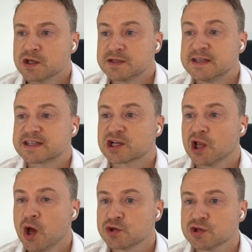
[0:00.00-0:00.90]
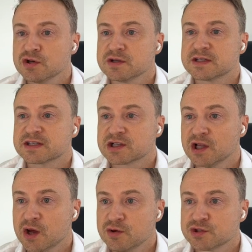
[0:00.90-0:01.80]
Disclosure,
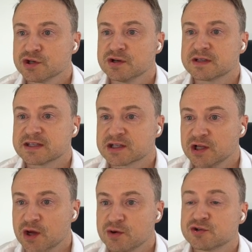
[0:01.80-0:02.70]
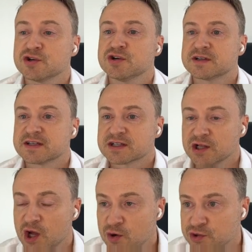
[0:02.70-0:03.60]
disclosure, disclosure,
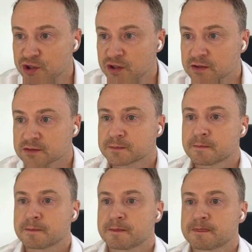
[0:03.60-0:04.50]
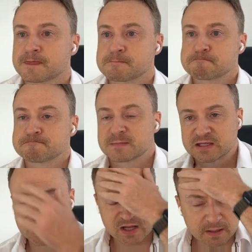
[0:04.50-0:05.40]
disclosure.
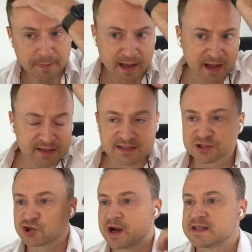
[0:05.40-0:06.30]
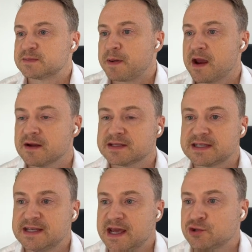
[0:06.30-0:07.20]
It's all about
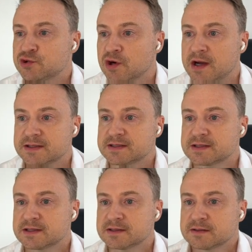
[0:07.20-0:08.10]
transparency and trust.